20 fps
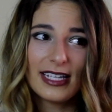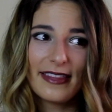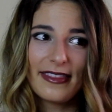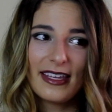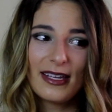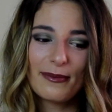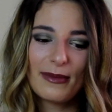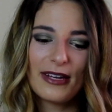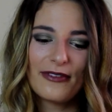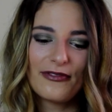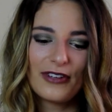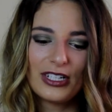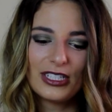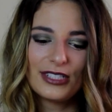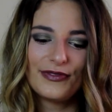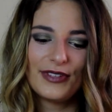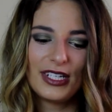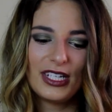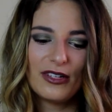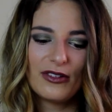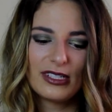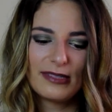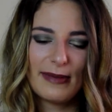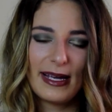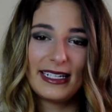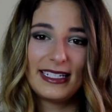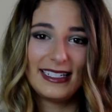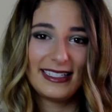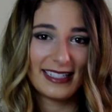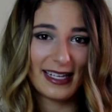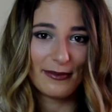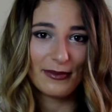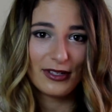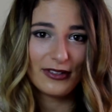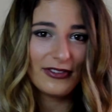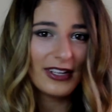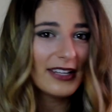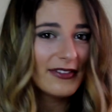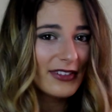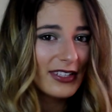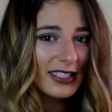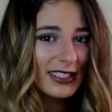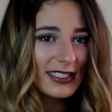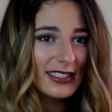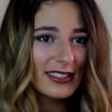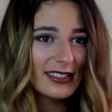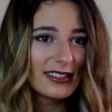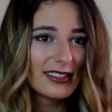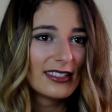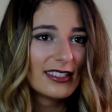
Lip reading: I think my first video is my December favorites.